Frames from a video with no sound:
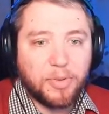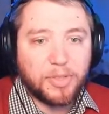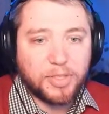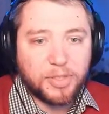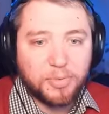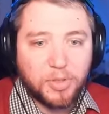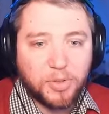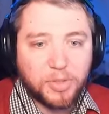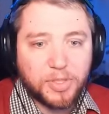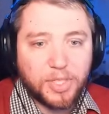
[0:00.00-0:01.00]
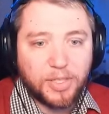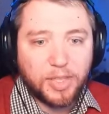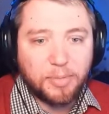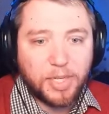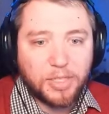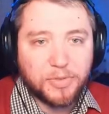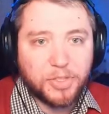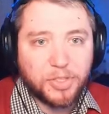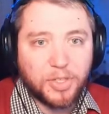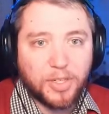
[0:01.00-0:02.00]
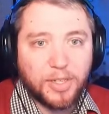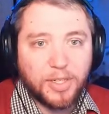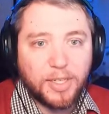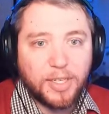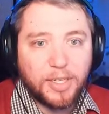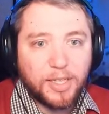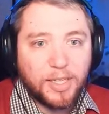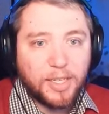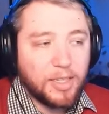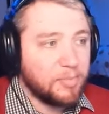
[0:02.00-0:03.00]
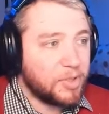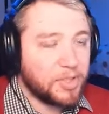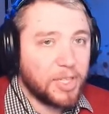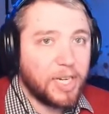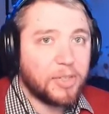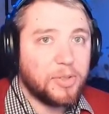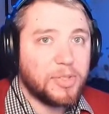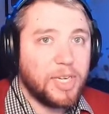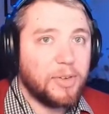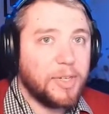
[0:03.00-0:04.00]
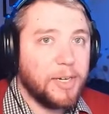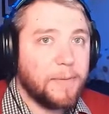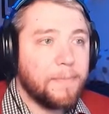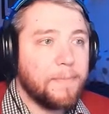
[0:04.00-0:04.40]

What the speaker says: There's some goals here on the bench for sure. But there's a lot of goals out here.